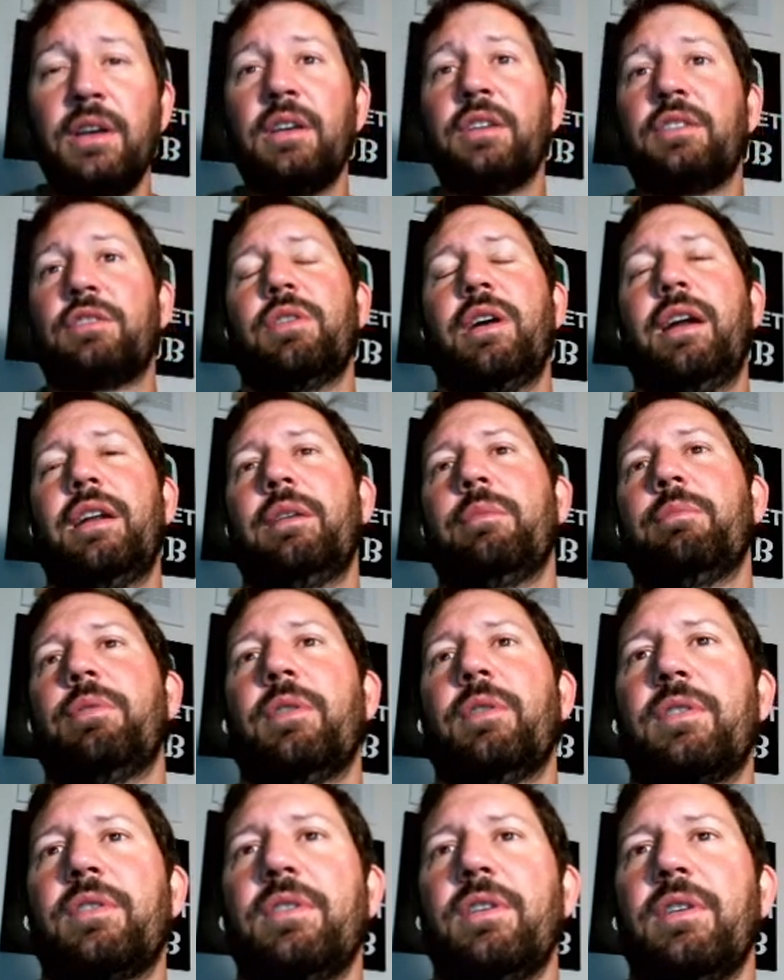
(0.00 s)
Trident
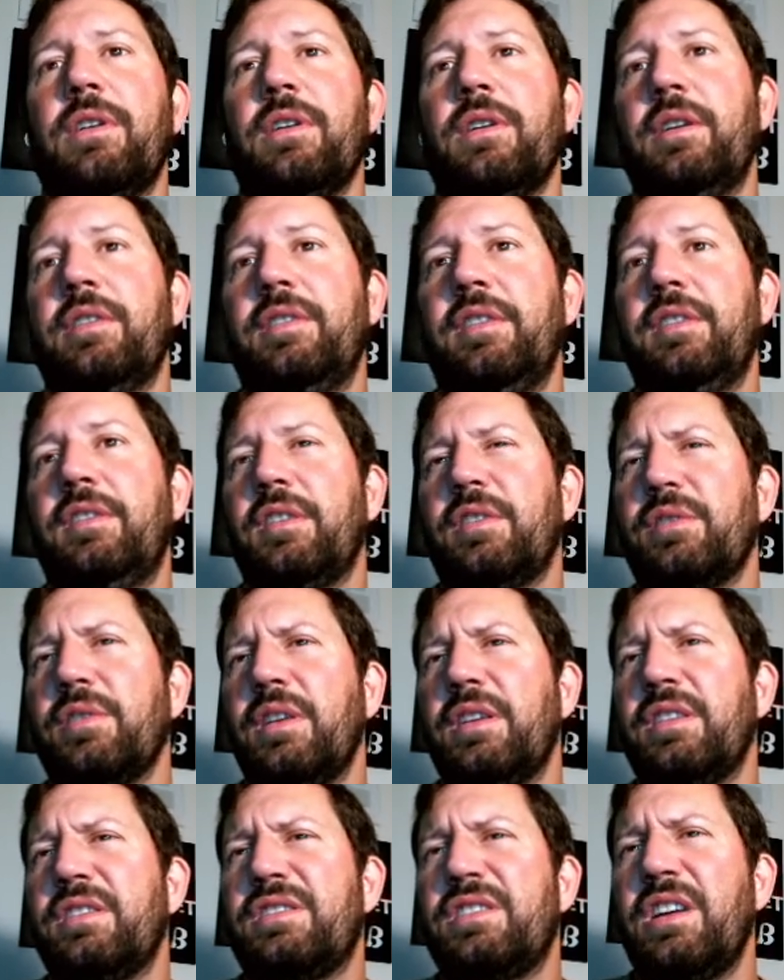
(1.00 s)
Protocol, a
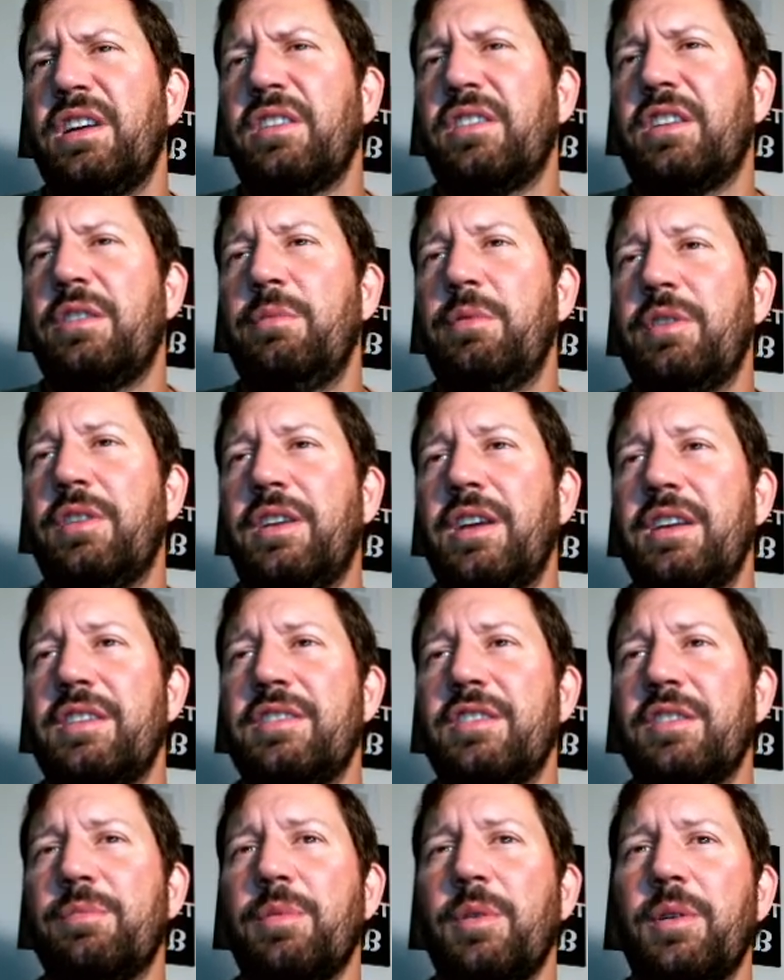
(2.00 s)
decentralized shared
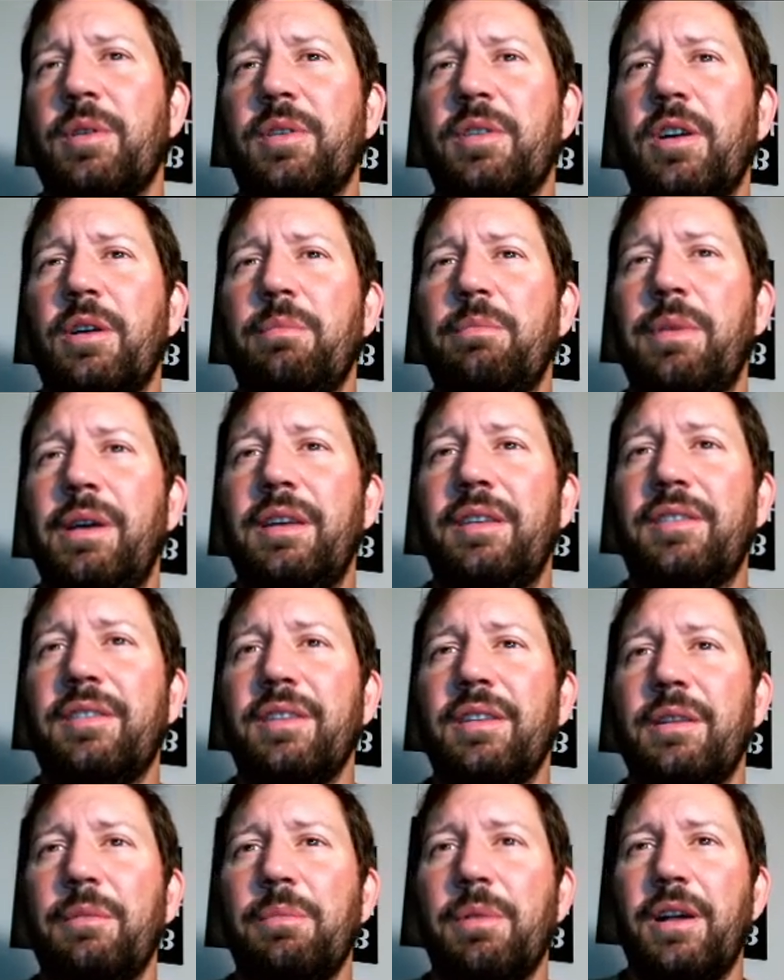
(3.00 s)
communications protocol based
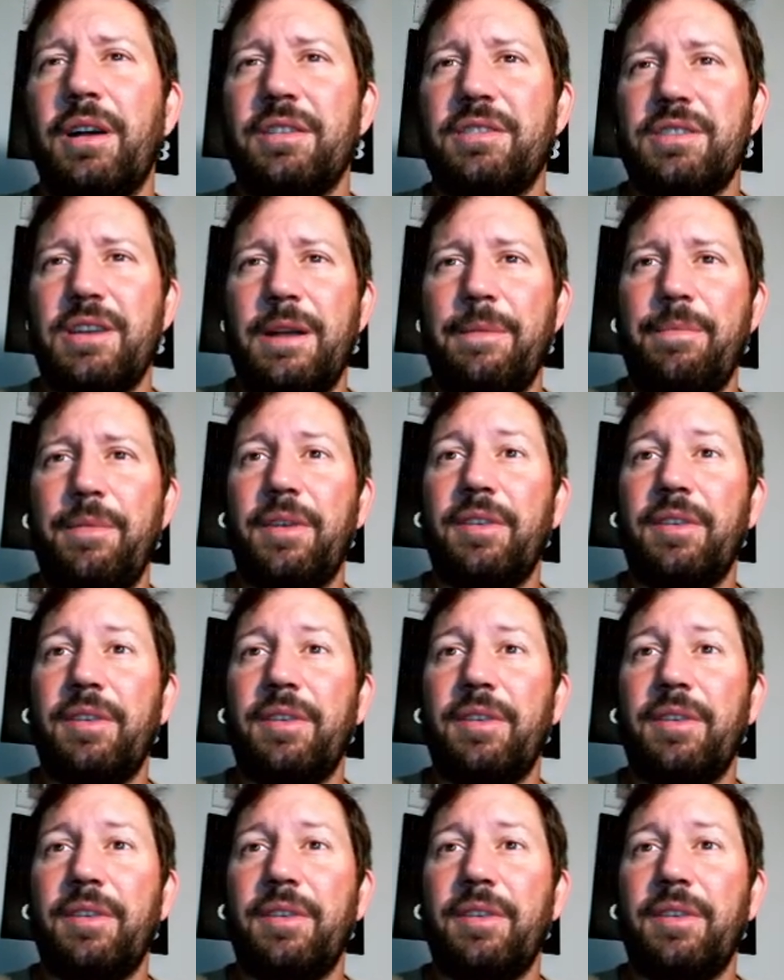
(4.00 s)
on the blockchain.